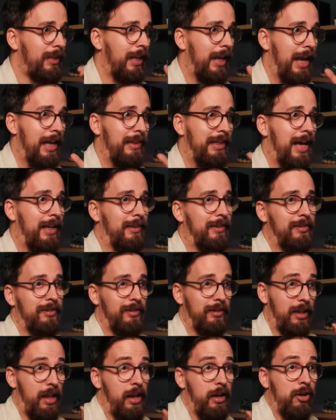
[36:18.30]
And that
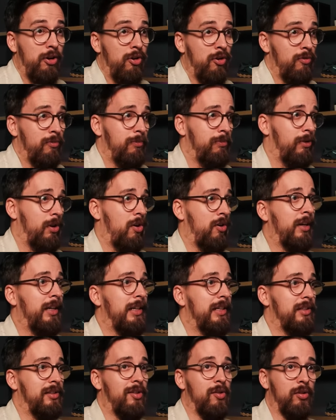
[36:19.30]
Lego block
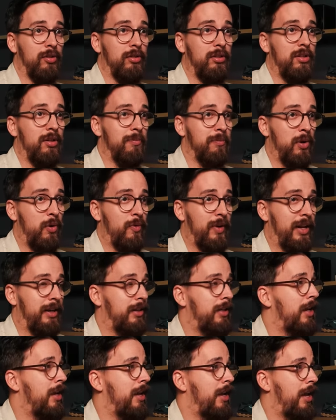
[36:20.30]
is called component.